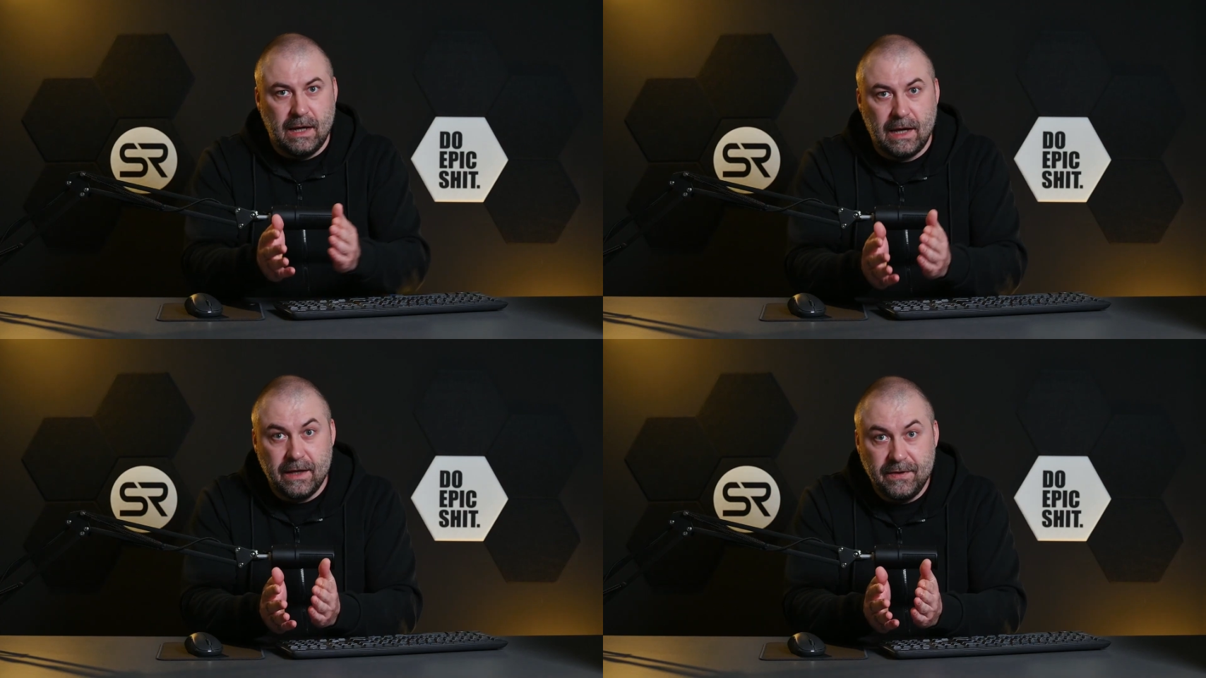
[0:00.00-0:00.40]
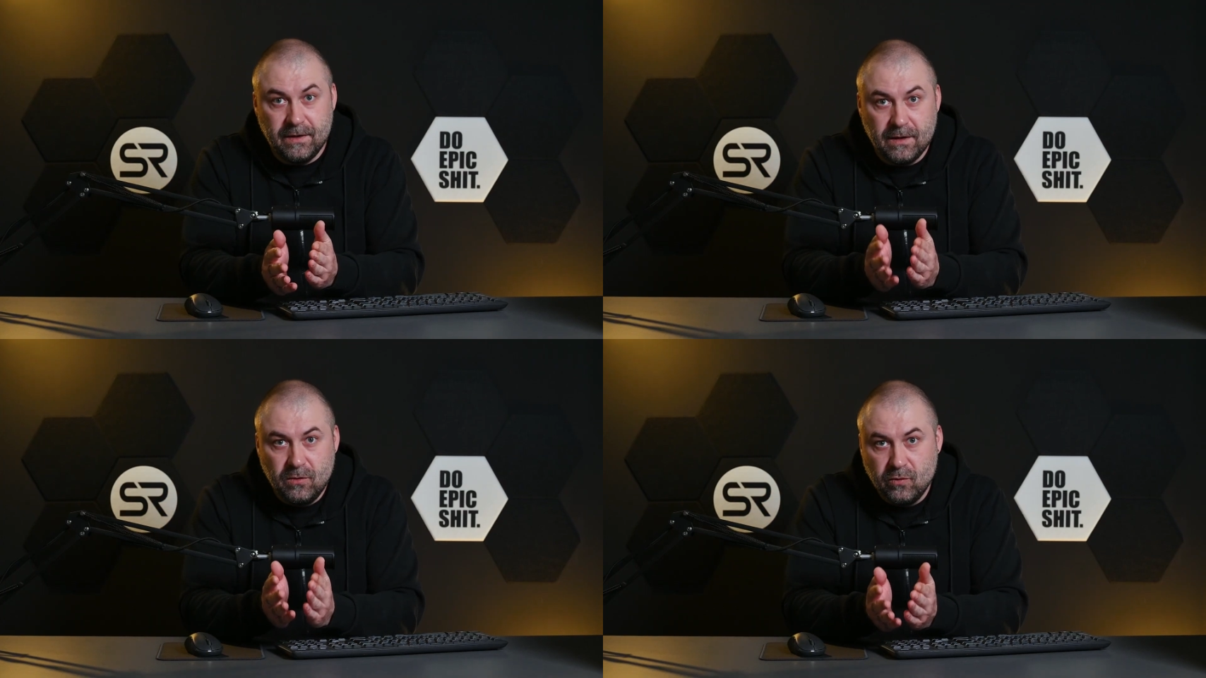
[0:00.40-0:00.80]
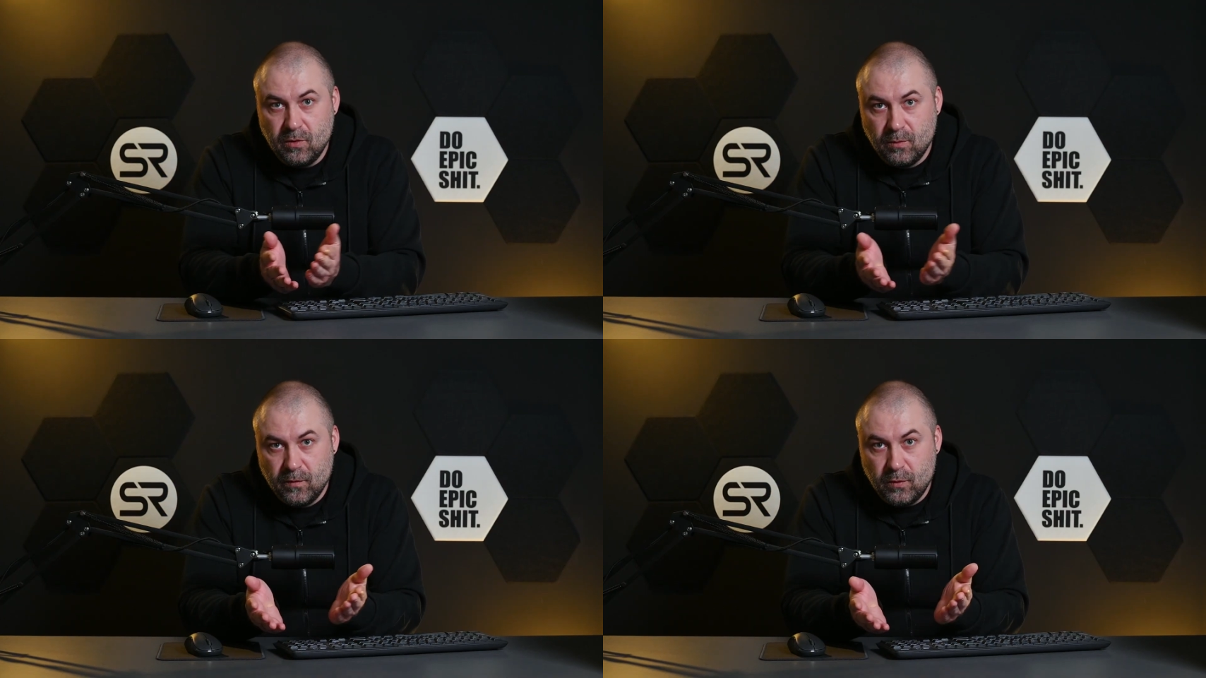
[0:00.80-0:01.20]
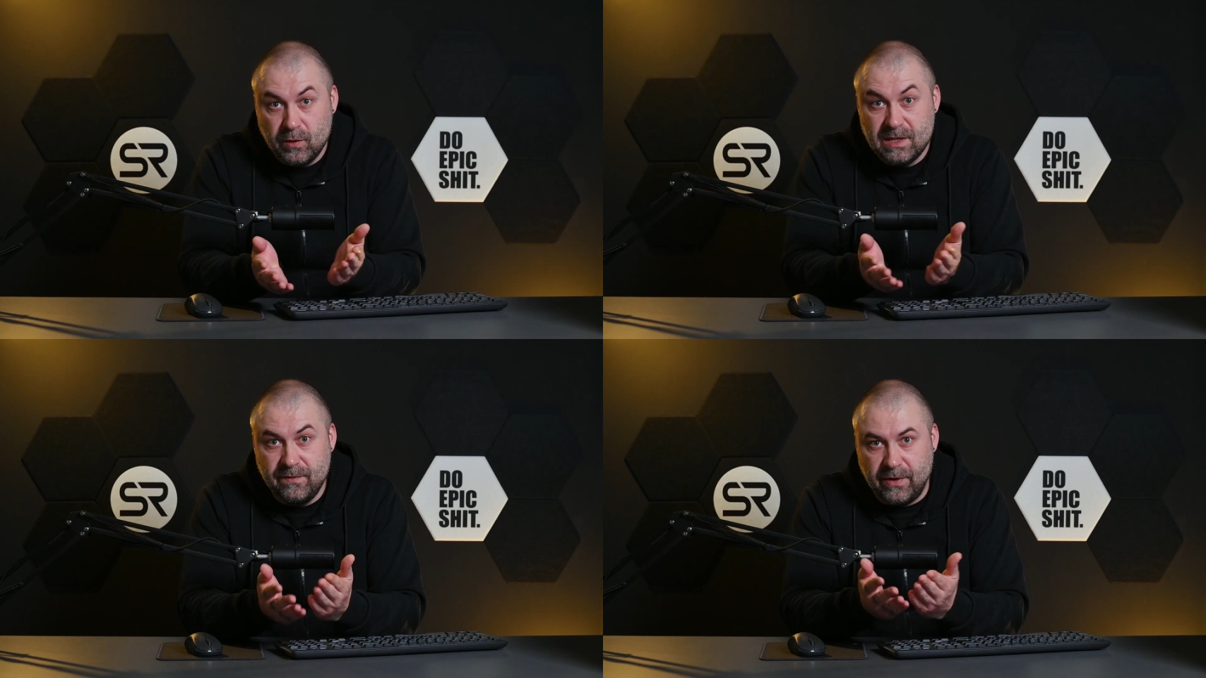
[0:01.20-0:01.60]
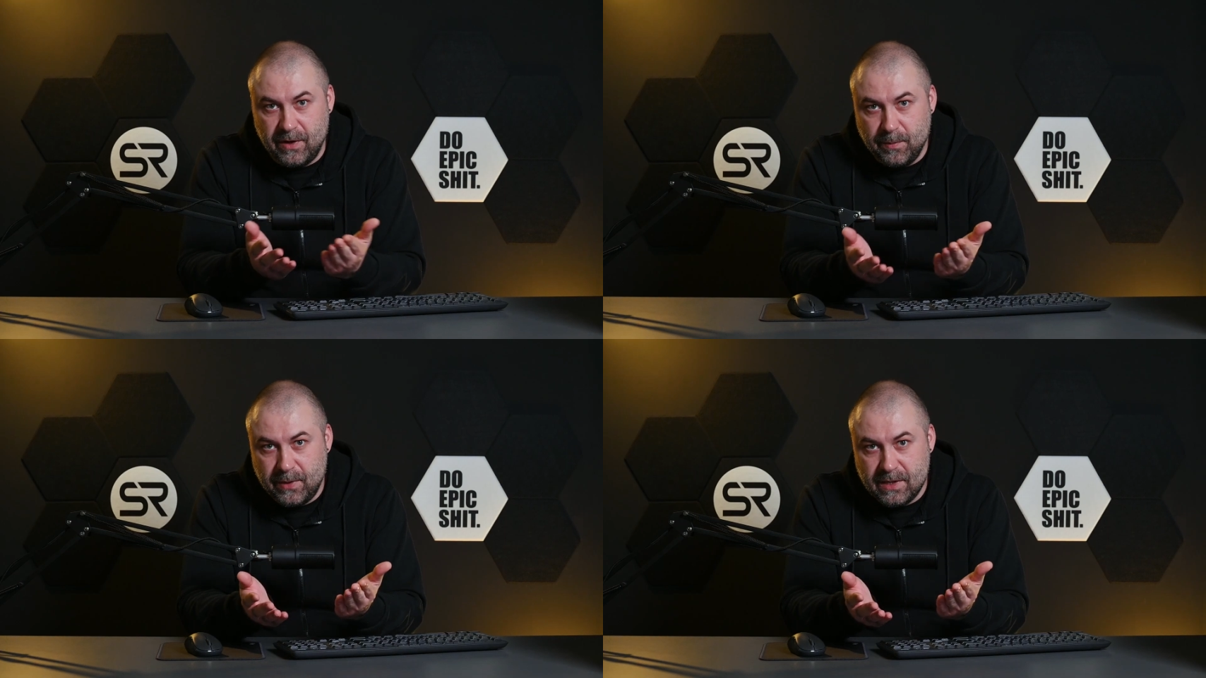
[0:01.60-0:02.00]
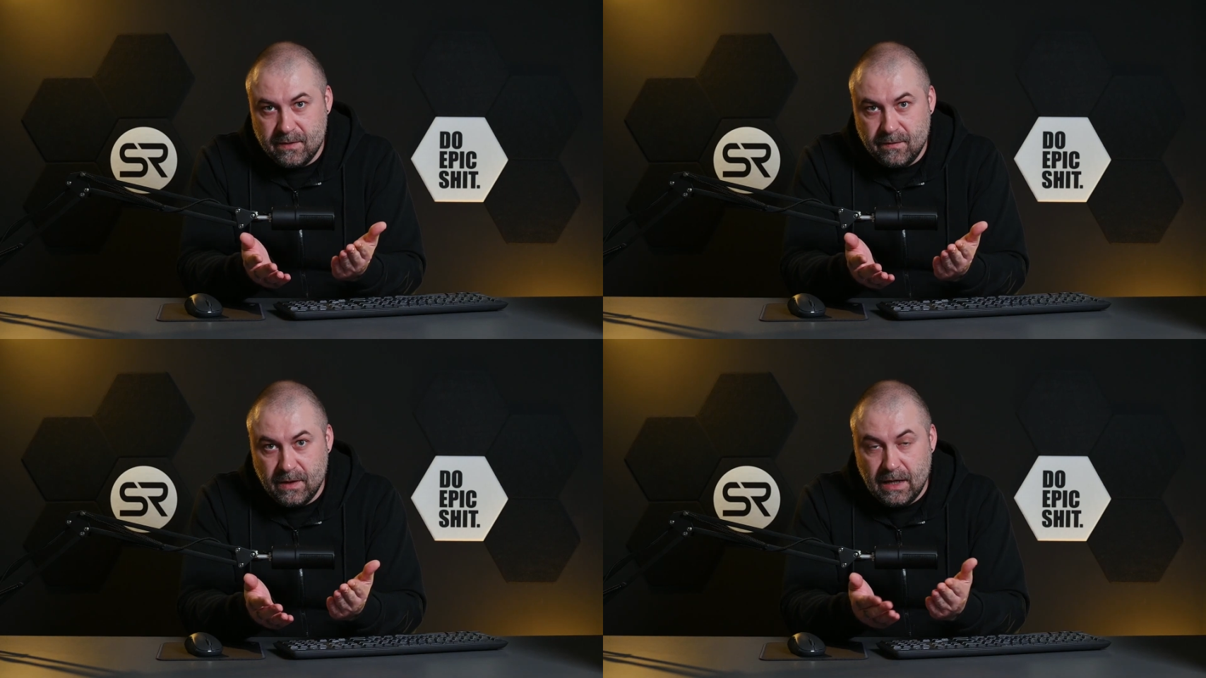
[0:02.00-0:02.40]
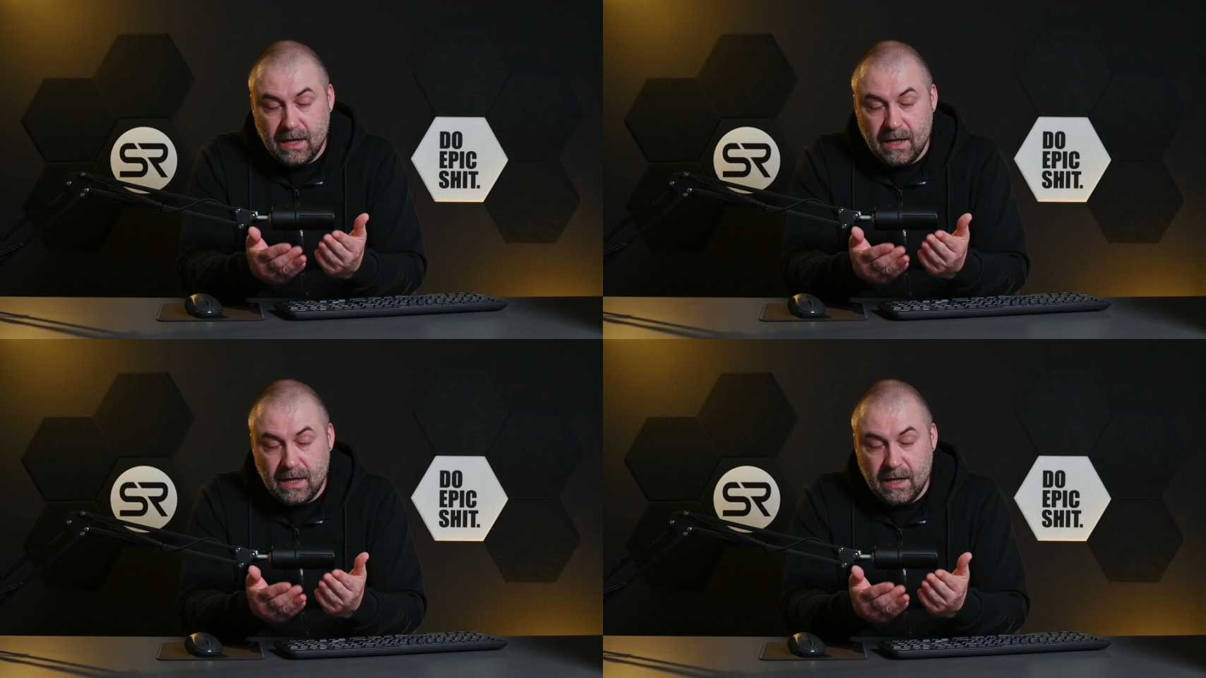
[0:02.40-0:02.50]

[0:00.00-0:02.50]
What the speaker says: I think the new remove tool is very impressive.